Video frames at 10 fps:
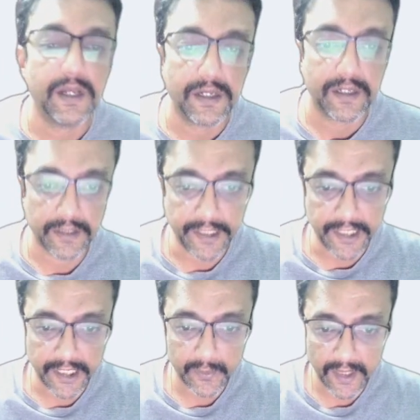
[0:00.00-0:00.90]
Gear
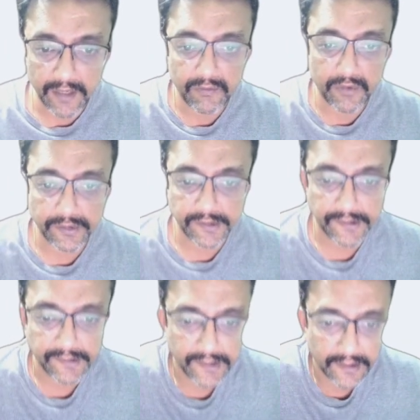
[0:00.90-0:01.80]
12 was
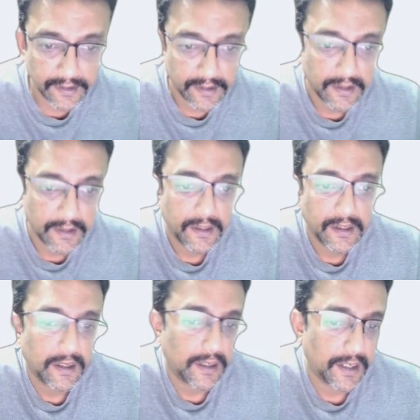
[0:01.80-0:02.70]
easier.
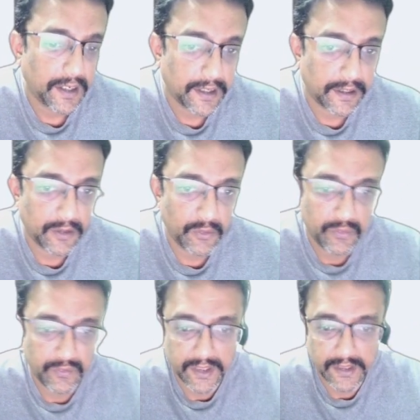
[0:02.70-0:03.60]
Now
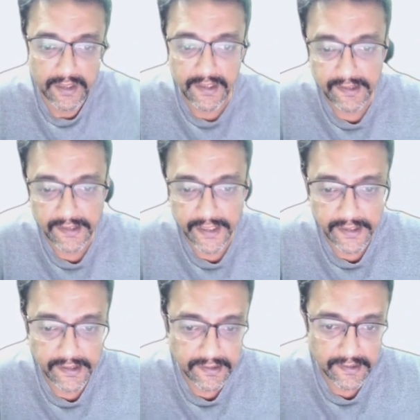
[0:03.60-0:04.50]
with these
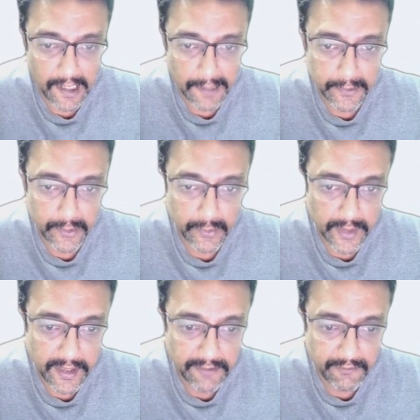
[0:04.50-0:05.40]
changes, up to
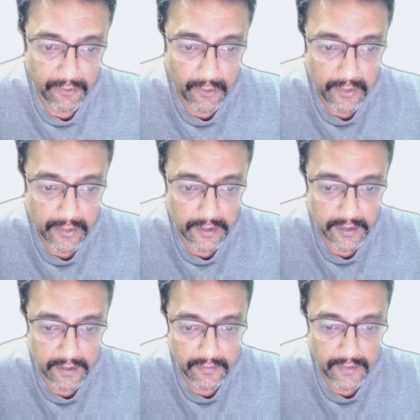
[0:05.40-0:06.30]
Relic 4
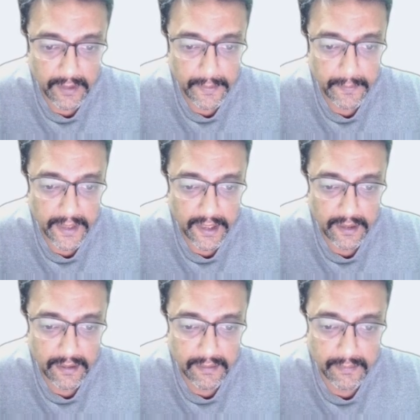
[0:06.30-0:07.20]
will be made
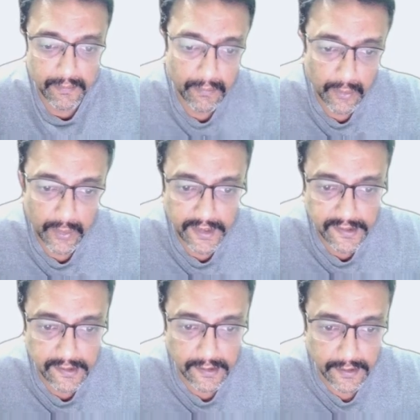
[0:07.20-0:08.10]
more
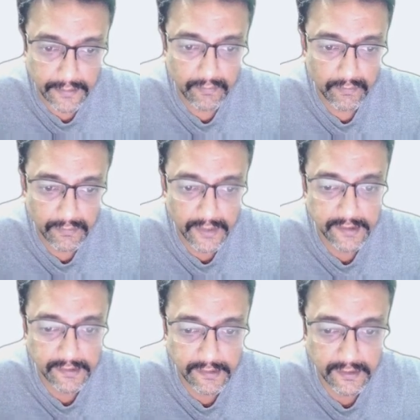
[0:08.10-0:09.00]
easier.
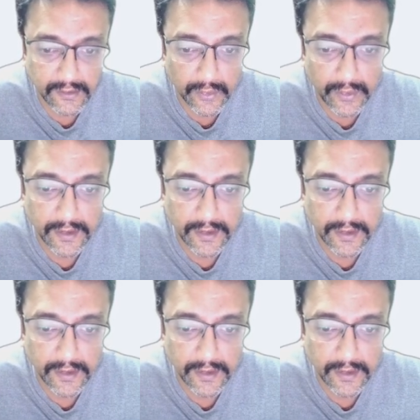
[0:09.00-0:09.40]
That's good.